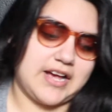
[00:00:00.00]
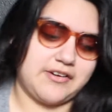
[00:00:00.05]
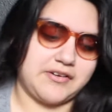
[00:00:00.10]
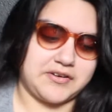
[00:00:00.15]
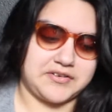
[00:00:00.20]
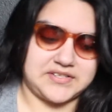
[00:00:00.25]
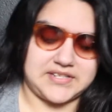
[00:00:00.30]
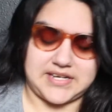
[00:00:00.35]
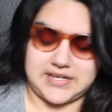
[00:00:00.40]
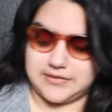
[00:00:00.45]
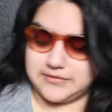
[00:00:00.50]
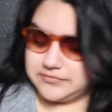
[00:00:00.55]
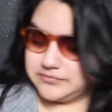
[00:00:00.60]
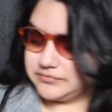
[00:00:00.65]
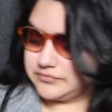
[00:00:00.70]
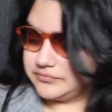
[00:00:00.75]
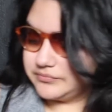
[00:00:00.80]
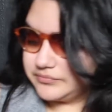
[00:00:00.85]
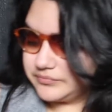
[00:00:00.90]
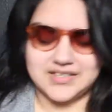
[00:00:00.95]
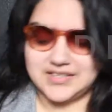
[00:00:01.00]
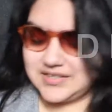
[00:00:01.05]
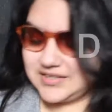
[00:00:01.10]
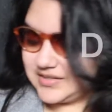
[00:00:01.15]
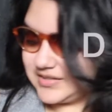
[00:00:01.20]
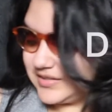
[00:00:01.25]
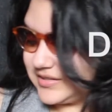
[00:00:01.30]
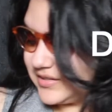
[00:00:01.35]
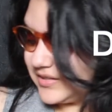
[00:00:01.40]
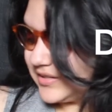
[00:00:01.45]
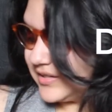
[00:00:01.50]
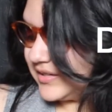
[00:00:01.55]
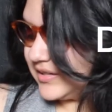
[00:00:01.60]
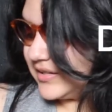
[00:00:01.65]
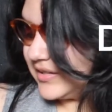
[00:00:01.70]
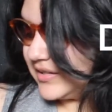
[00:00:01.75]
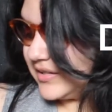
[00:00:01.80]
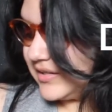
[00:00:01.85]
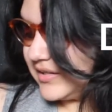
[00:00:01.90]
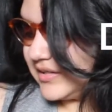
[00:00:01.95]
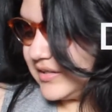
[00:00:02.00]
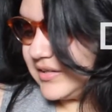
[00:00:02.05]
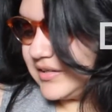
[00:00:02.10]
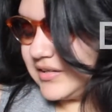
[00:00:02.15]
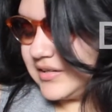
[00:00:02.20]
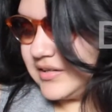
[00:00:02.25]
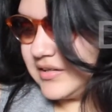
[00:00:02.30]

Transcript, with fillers: how it'll sound. Do